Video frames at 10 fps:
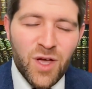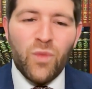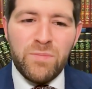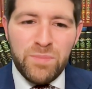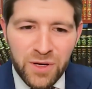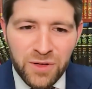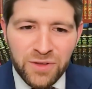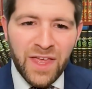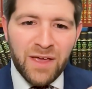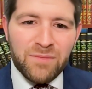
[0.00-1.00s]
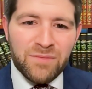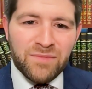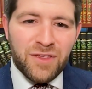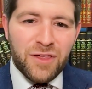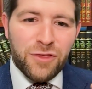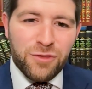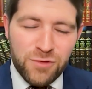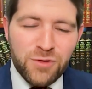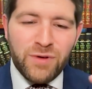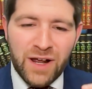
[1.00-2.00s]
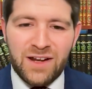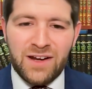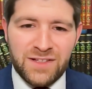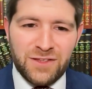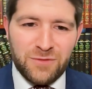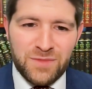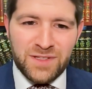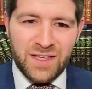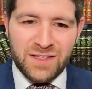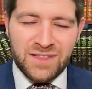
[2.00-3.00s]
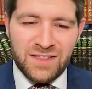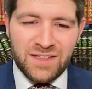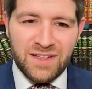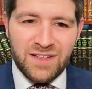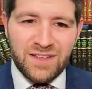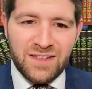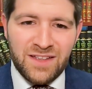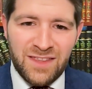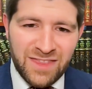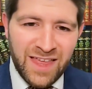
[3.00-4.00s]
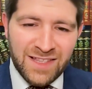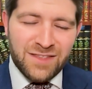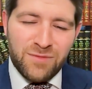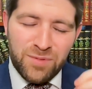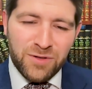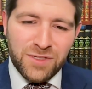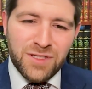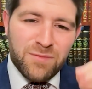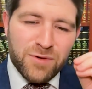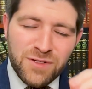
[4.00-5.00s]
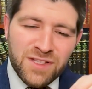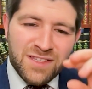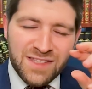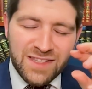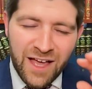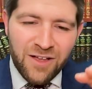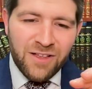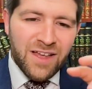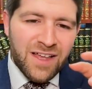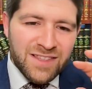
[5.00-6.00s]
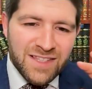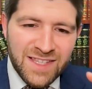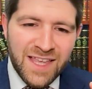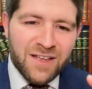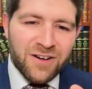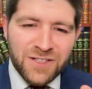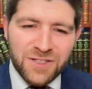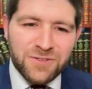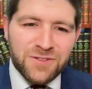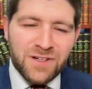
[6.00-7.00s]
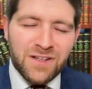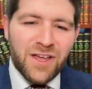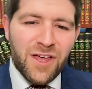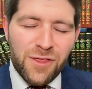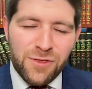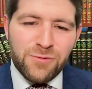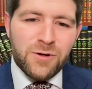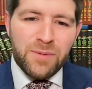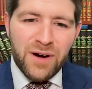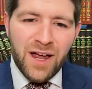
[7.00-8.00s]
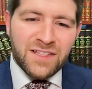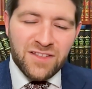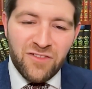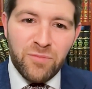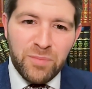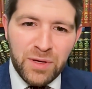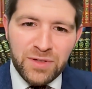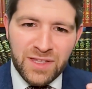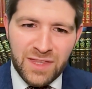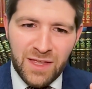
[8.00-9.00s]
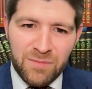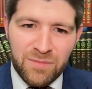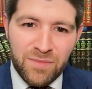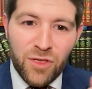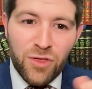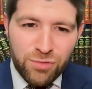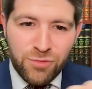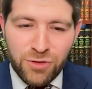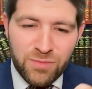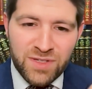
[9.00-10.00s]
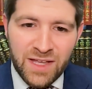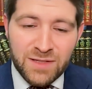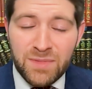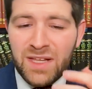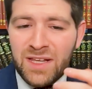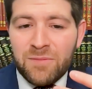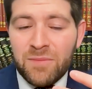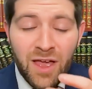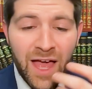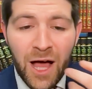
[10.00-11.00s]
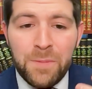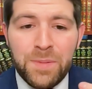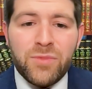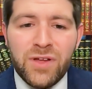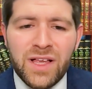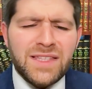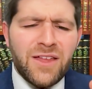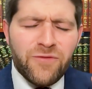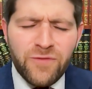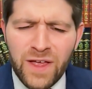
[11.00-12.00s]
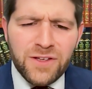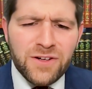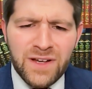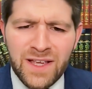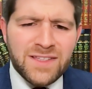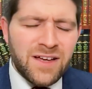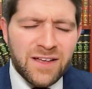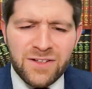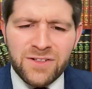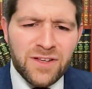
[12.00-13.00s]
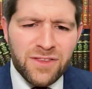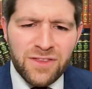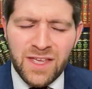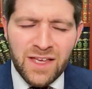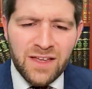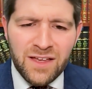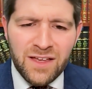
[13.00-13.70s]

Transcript: We build them through recognizing their mistakes. That's the approach. The approach is to take our children through a process of building them through the mistakes, meaning help them realize that failure is a good thing.